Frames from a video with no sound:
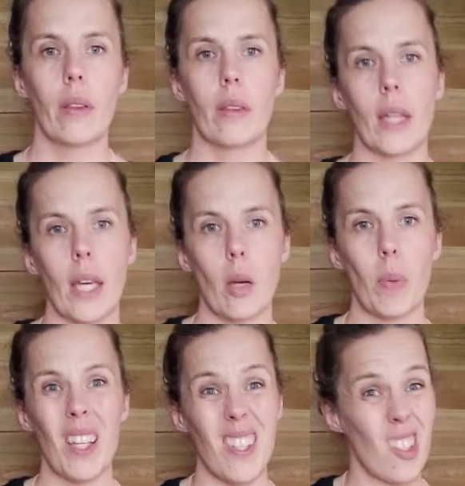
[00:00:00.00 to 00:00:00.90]
the hip
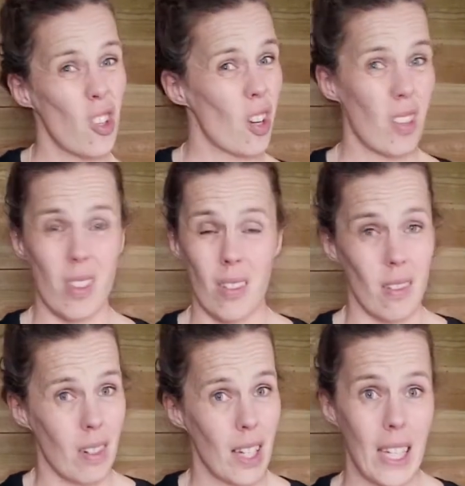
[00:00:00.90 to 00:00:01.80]
is just
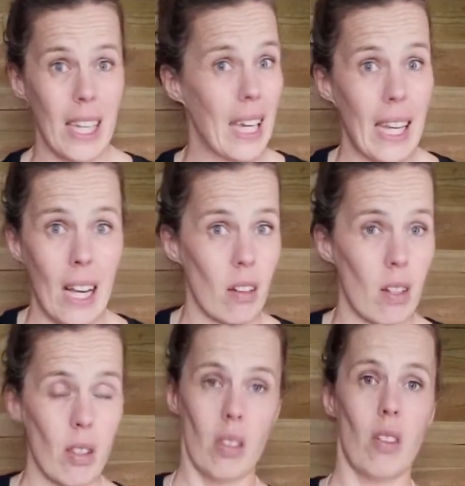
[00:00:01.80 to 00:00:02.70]
kicking out
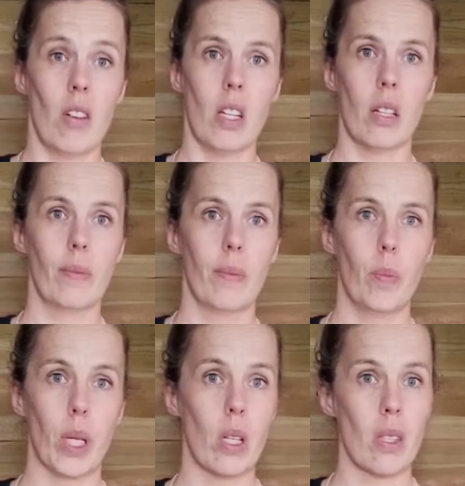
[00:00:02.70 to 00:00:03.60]
to the side,
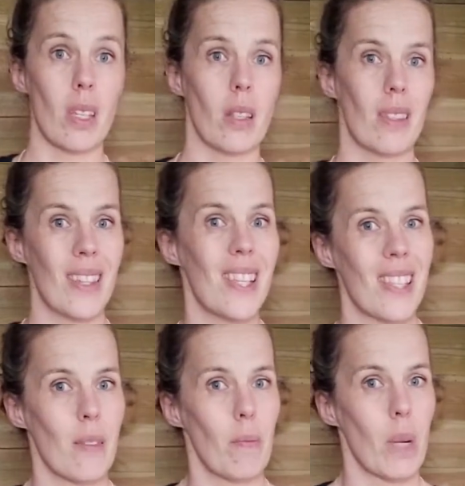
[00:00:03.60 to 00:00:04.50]
because
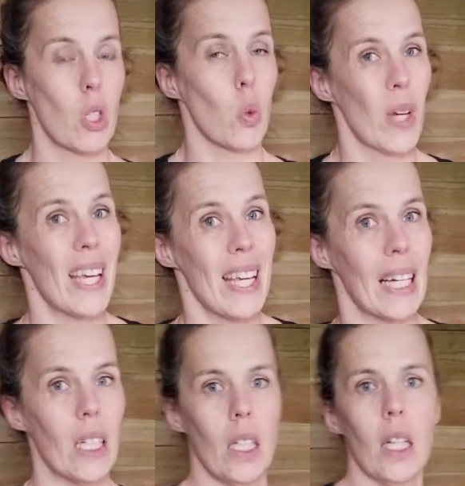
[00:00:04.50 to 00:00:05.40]
this muscle
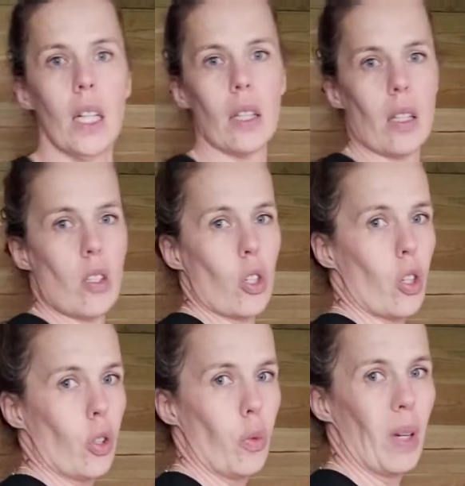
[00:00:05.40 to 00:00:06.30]
here, this
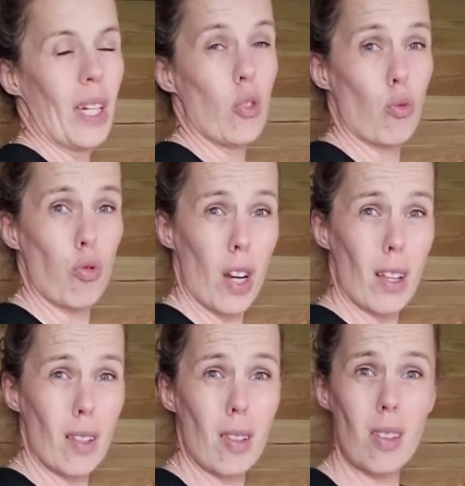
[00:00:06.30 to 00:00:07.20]
glute med right
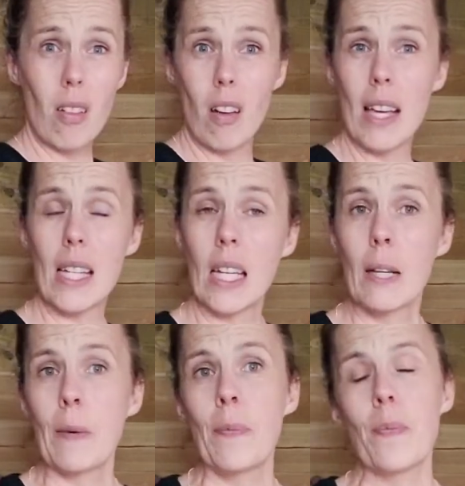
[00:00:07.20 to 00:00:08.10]
at the side,
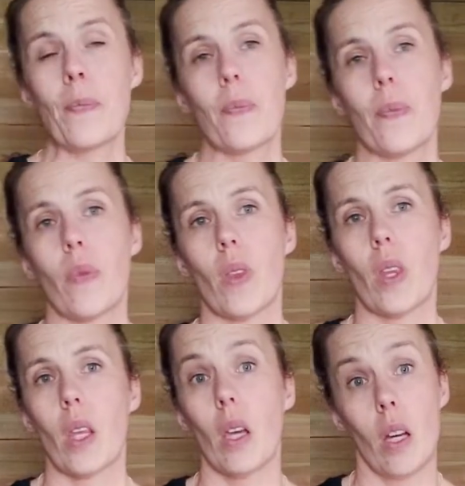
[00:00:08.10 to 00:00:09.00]

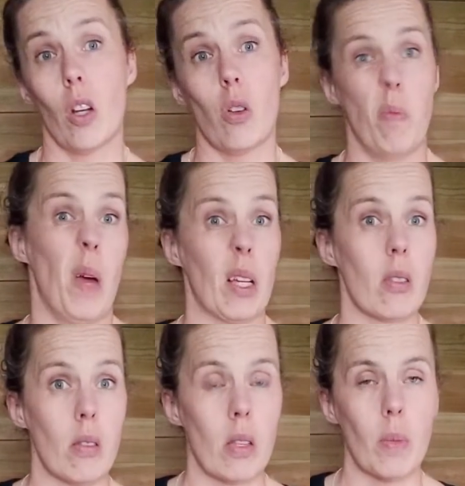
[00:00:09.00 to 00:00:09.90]
and glute
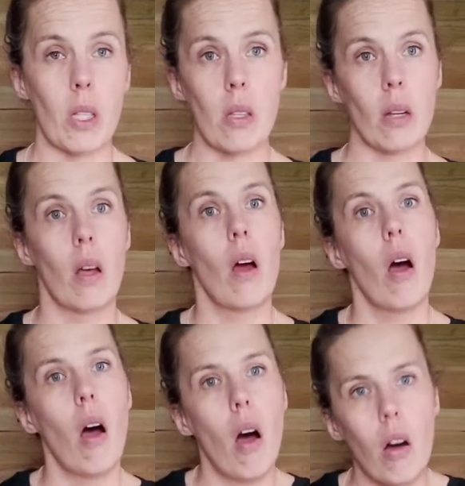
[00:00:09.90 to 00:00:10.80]
max to some extent,
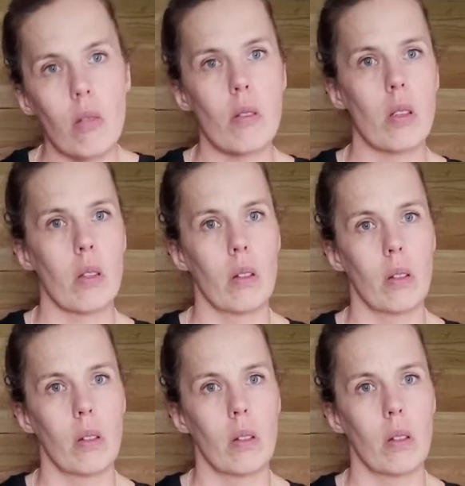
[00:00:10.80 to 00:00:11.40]
aren't